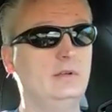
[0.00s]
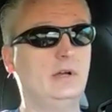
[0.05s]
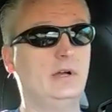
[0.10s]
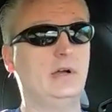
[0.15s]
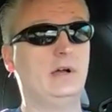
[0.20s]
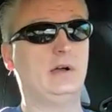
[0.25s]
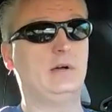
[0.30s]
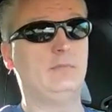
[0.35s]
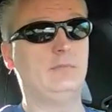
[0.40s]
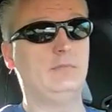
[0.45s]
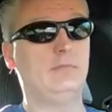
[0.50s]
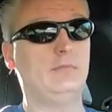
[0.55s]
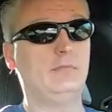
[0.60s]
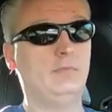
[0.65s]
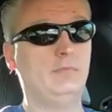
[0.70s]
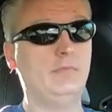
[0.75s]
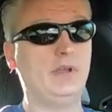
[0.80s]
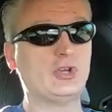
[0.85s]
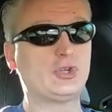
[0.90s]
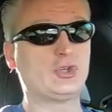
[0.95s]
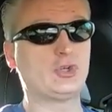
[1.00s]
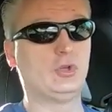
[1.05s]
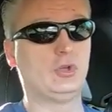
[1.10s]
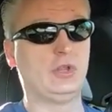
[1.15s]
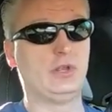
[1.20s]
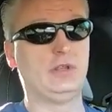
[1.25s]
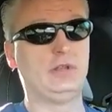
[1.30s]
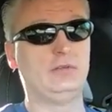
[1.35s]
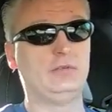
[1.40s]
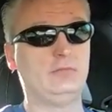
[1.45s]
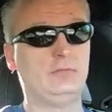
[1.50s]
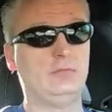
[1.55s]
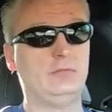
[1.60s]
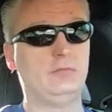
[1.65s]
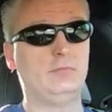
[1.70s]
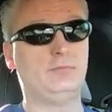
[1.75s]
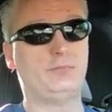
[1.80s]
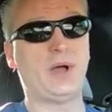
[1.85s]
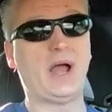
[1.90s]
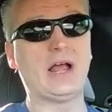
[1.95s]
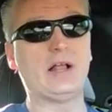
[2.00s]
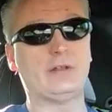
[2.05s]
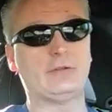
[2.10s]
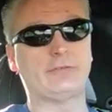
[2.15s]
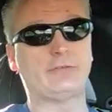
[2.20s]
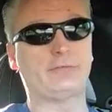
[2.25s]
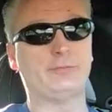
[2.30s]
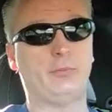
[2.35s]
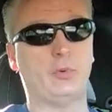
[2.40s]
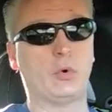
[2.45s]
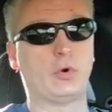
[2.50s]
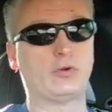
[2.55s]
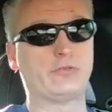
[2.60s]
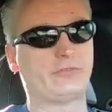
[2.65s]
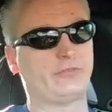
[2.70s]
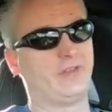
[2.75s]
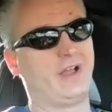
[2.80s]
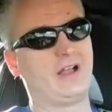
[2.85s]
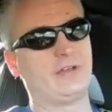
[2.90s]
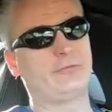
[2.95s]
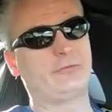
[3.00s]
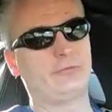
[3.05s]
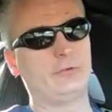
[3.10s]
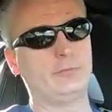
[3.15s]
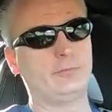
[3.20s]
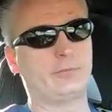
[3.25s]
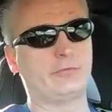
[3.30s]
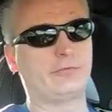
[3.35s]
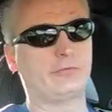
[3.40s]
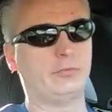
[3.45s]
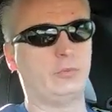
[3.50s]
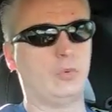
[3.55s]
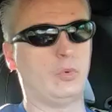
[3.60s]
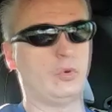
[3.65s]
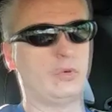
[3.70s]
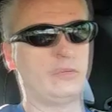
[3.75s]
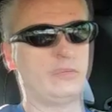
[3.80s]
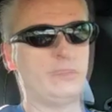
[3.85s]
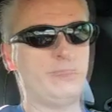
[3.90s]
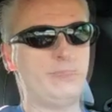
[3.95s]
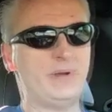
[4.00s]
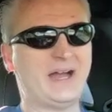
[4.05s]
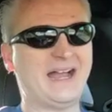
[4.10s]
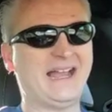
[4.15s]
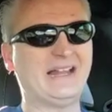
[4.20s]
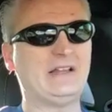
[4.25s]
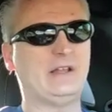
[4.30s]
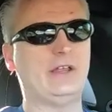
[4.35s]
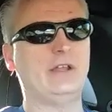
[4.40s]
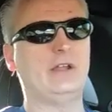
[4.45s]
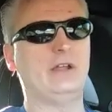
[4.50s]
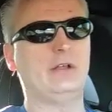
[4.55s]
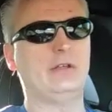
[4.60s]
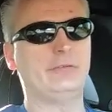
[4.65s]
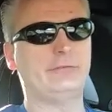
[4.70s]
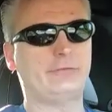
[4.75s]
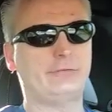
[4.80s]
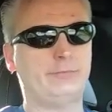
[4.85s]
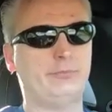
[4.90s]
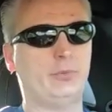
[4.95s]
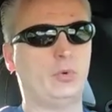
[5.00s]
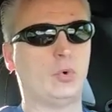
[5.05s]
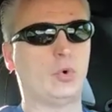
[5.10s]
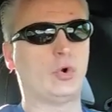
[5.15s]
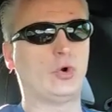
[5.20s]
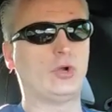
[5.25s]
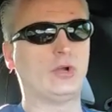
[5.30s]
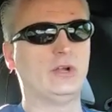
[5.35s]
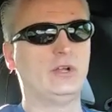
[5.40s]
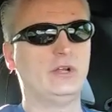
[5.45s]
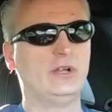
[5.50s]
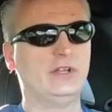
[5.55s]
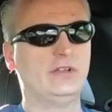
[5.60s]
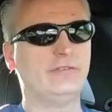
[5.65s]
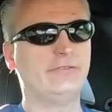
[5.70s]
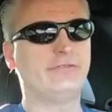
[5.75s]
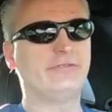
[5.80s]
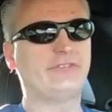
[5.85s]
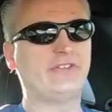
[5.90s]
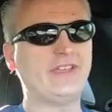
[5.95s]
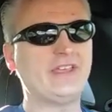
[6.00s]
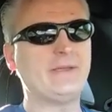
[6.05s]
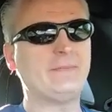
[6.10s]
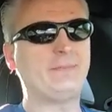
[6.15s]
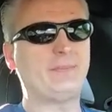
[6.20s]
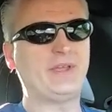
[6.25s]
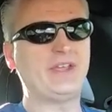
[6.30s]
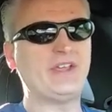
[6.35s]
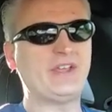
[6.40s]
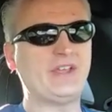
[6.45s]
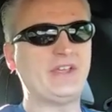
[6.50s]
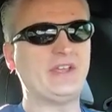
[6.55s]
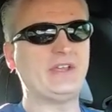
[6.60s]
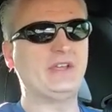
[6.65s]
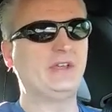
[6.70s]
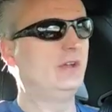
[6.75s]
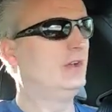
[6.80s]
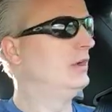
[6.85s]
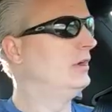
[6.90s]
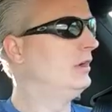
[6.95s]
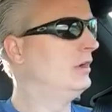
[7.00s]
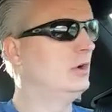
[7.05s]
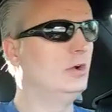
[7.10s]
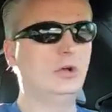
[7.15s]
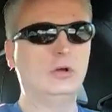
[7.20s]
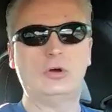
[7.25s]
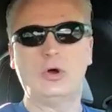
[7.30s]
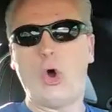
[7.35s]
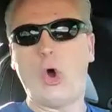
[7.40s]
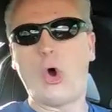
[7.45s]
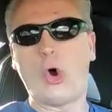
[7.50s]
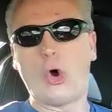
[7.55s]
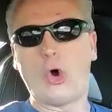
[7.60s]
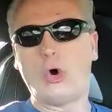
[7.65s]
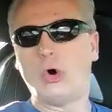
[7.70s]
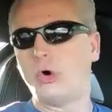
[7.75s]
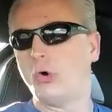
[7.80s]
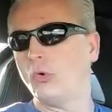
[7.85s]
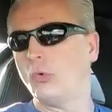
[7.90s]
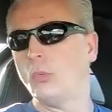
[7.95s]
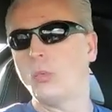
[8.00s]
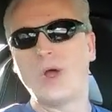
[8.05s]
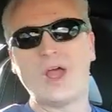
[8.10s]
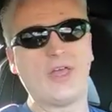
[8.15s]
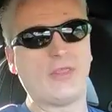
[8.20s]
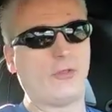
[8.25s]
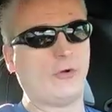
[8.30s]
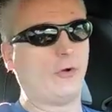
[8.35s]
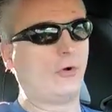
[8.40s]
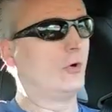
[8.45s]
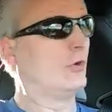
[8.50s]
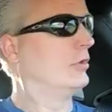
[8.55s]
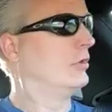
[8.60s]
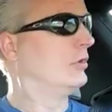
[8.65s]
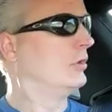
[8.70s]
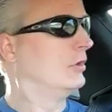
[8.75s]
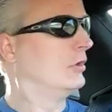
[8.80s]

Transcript: um, Michelin Pilot Sports, not Super Sport, Pilot Sport ZP all weather